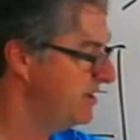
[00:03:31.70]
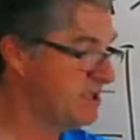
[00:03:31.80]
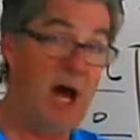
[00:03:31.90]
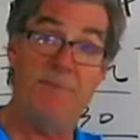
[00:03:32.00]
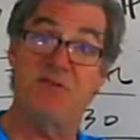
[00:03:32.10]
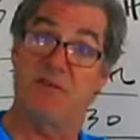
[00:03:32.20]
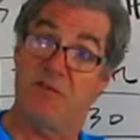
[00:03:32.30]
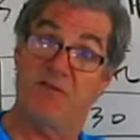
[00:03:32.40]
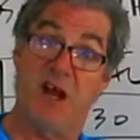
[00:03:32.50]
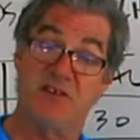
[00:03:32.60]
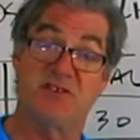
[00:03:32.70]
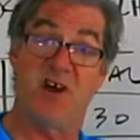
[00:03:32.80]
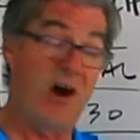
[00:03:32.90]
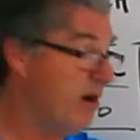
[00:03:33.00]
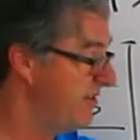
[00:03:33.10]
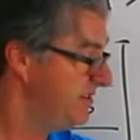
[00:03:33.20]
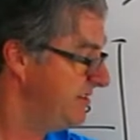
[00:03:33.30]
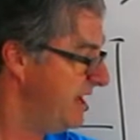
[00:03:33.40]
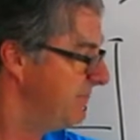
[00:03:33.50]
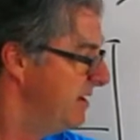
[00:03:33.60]
the tops of the fractions are the
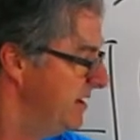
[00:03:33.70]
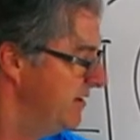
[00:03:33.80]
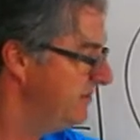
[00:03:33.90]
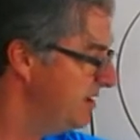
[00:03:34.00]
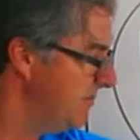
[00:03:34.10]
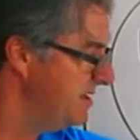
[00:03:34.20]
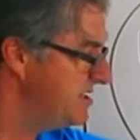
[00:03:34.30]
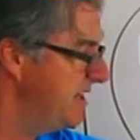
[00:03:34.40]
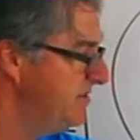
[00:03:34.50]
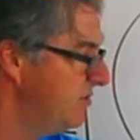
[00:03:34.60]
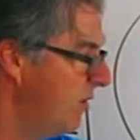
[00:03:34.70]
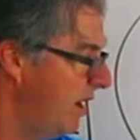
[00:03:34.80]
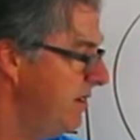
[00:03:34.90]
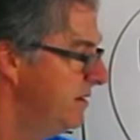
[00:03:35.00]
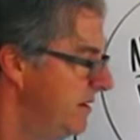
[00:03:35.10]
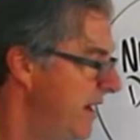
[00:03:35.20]
same. This is going to be 10 squared,